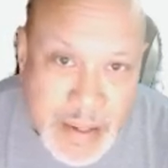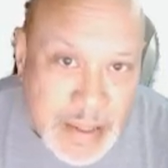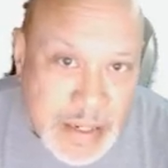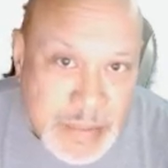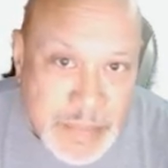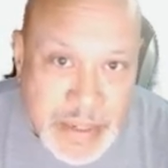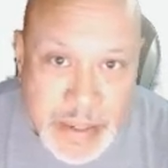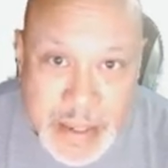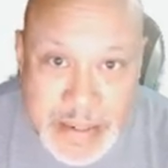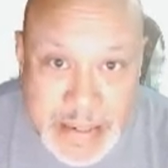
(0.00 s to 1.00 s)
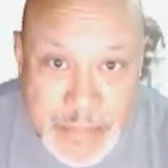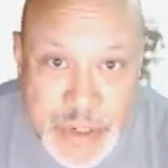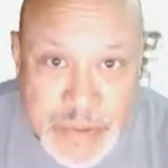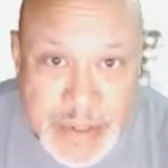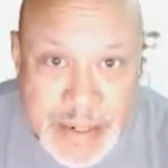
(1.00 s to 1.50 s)
It could be
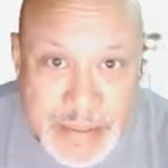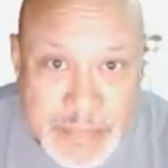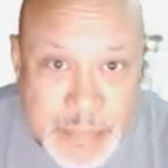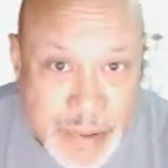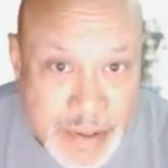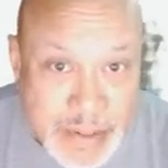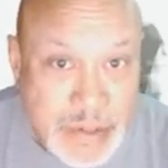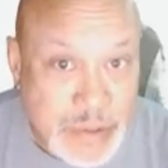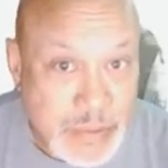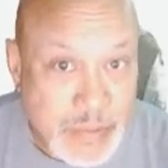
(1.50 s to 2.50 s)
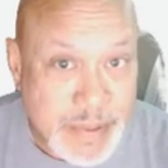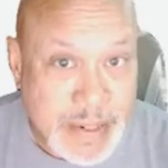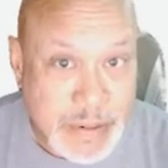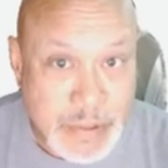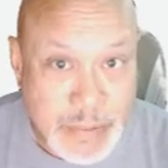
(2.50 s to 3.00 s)
demonstrating products you
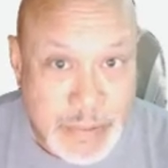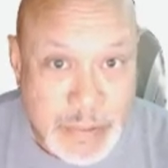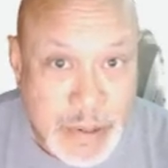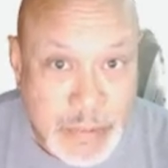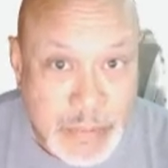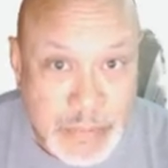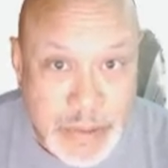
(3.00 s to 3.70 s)
already know,